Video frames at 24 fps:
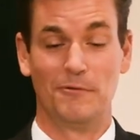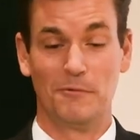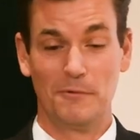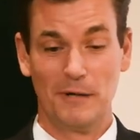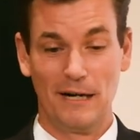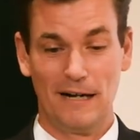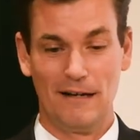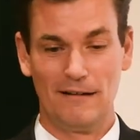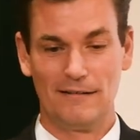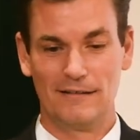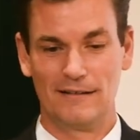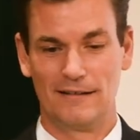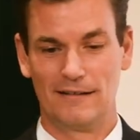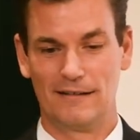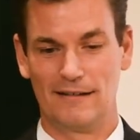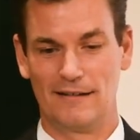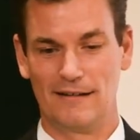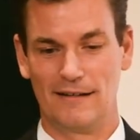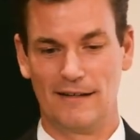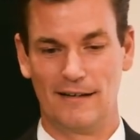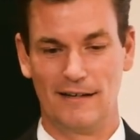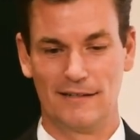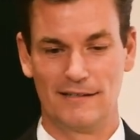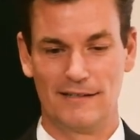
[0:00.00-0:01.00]
Well,
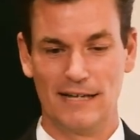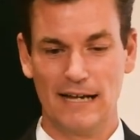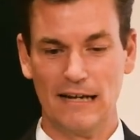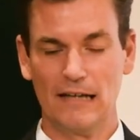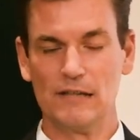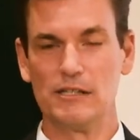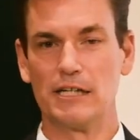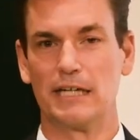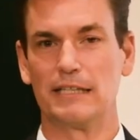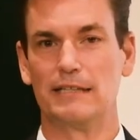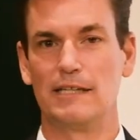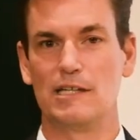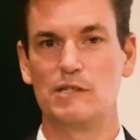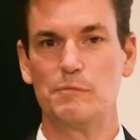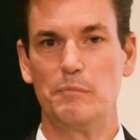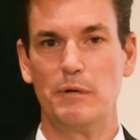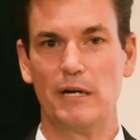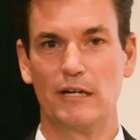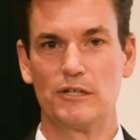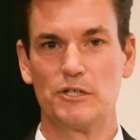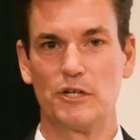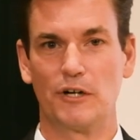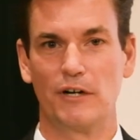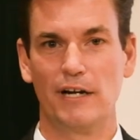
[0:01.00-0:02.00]
uh, take a look at this
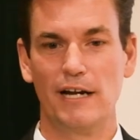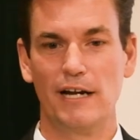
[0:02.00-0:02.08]
picture